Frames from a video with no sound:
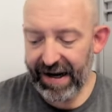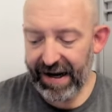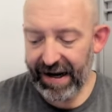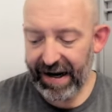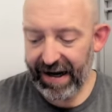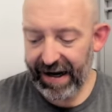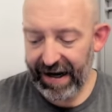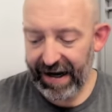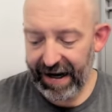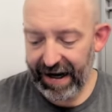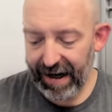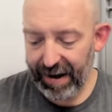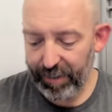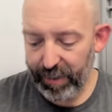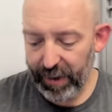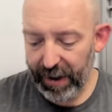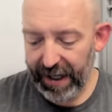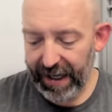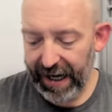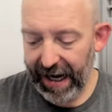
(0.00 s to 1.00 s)

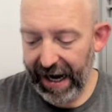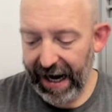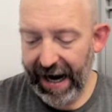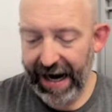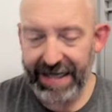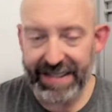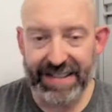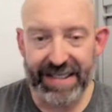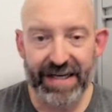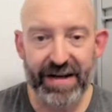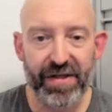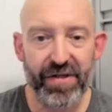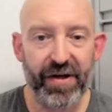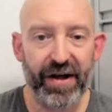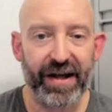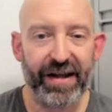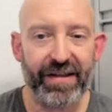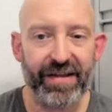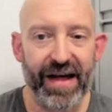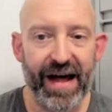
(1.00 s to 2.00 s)
But I did
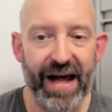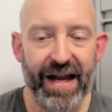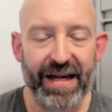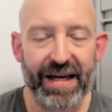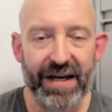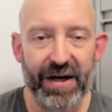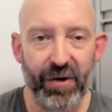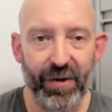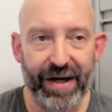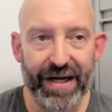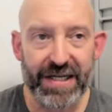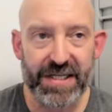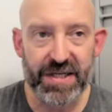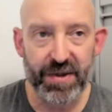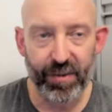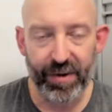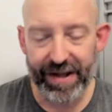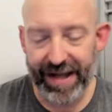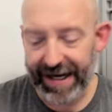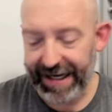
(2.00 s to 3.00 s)
think that, you know, he's
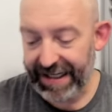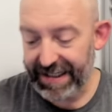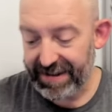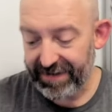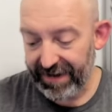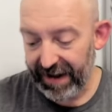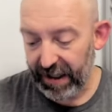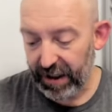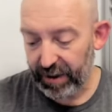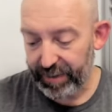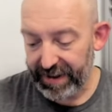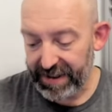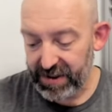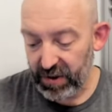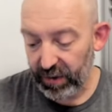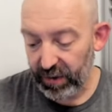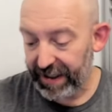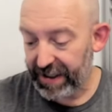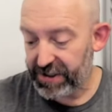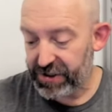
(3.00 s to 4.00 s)
someone that can develop. He's
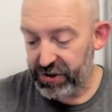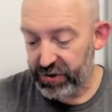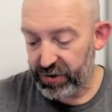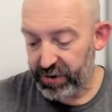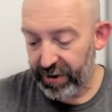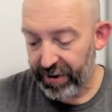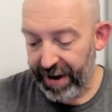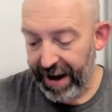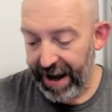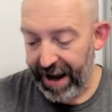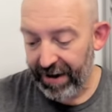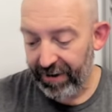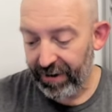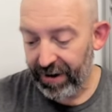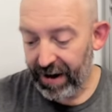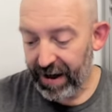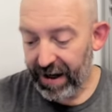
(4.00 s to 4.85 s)
only a junior now.